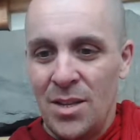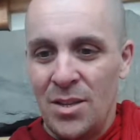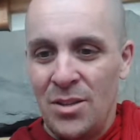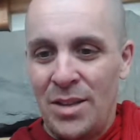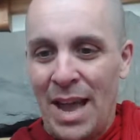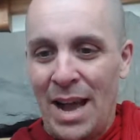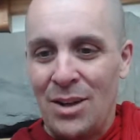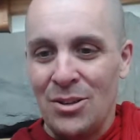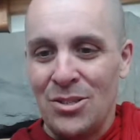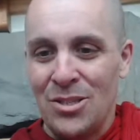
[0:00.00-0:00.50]

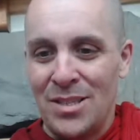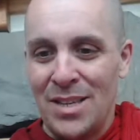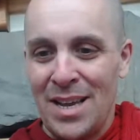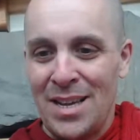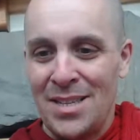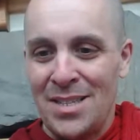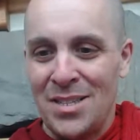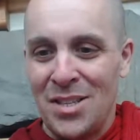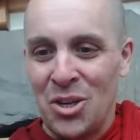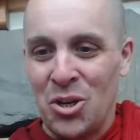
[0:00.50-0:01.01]
Dao
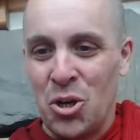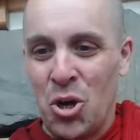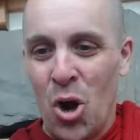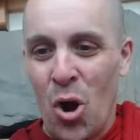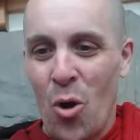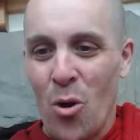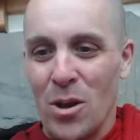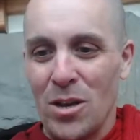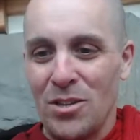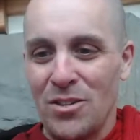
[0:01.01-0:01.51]
says the
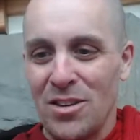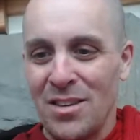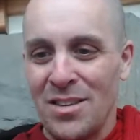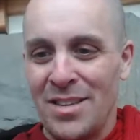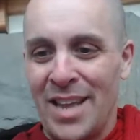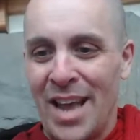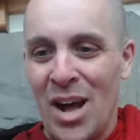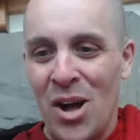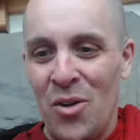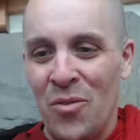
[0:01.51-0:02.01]
courage to
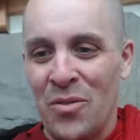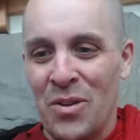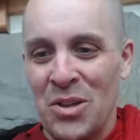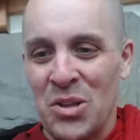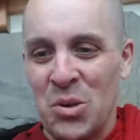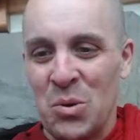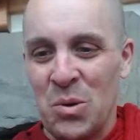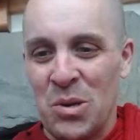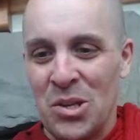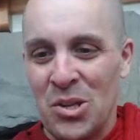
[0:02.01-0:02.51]
delve
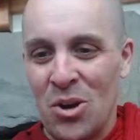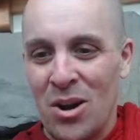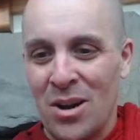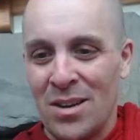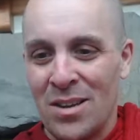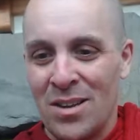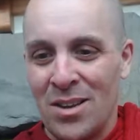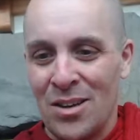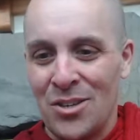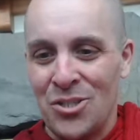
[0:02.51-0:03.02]
into a
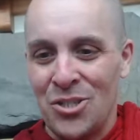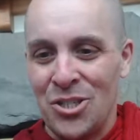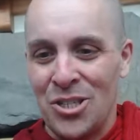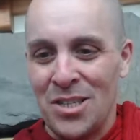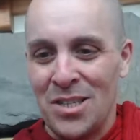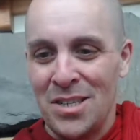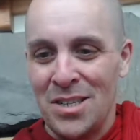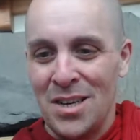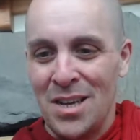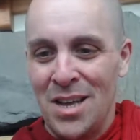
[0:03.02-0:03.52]
dark
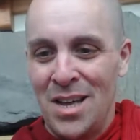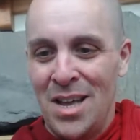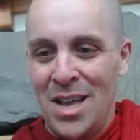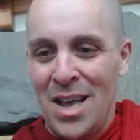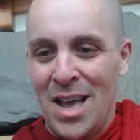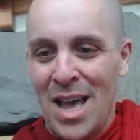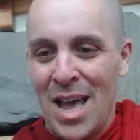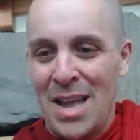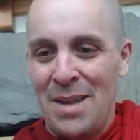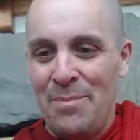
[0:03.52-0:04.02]
dungeon
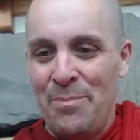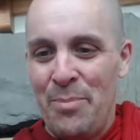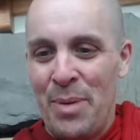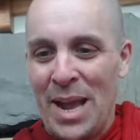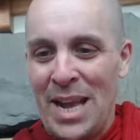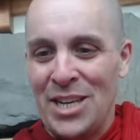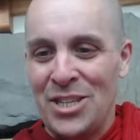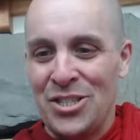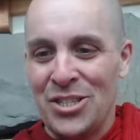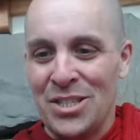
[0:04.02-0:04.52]
and
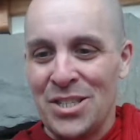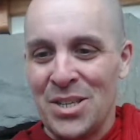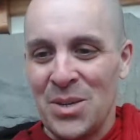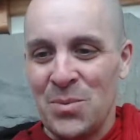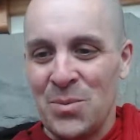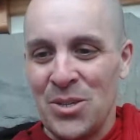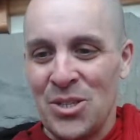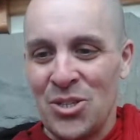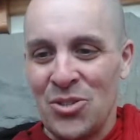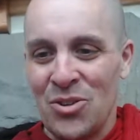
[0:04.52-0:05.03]
patience and
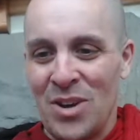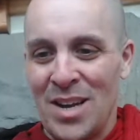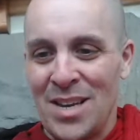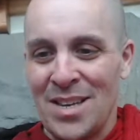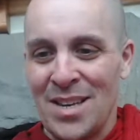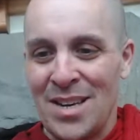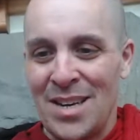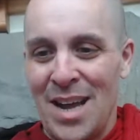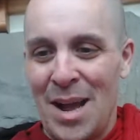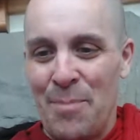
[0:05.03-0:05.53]
restraint
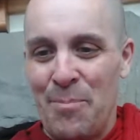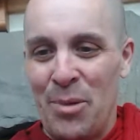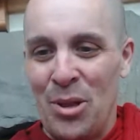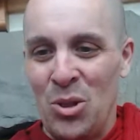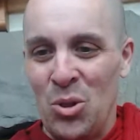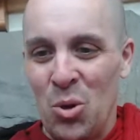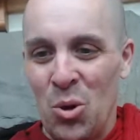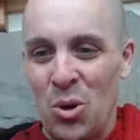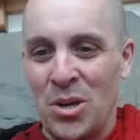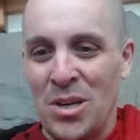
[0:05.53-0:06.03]
to not be
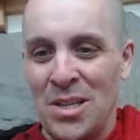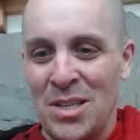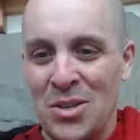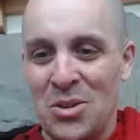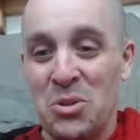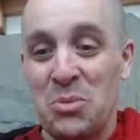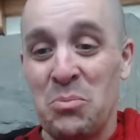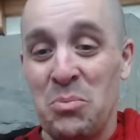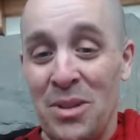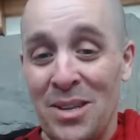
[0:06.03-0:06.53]
lured
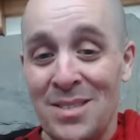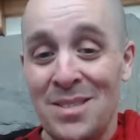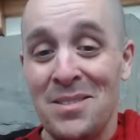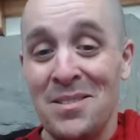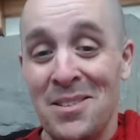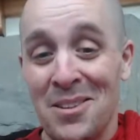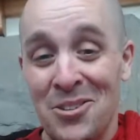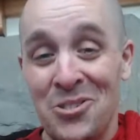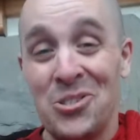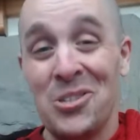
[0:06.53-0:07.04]
into the
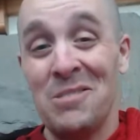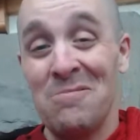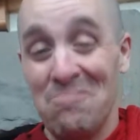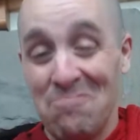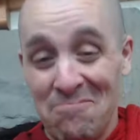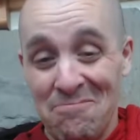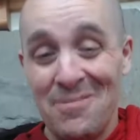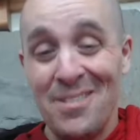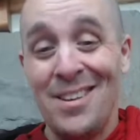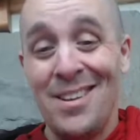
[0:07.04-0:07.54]
pleasant dungeon.
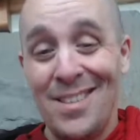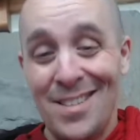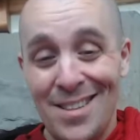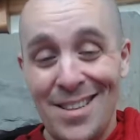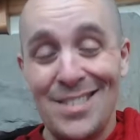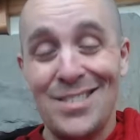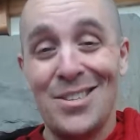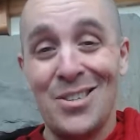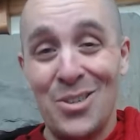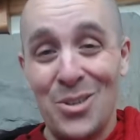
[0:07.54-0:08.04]

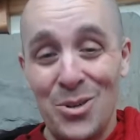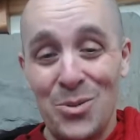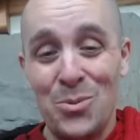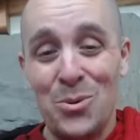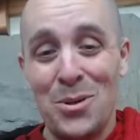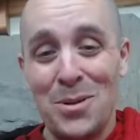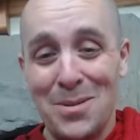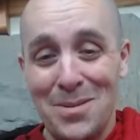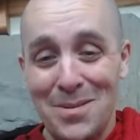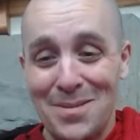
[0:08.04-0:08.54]
That's a good
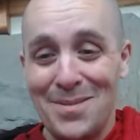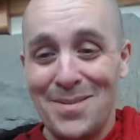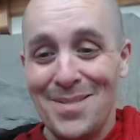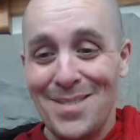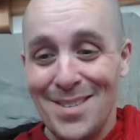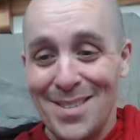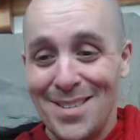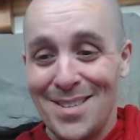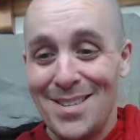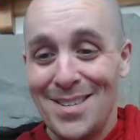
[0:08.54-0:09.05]
one.
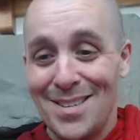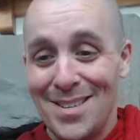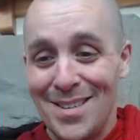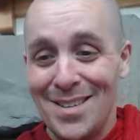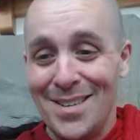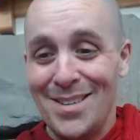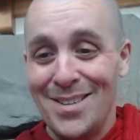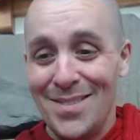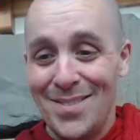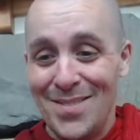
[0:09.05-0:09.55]

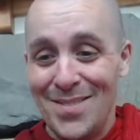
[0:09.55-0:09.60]
Yeah.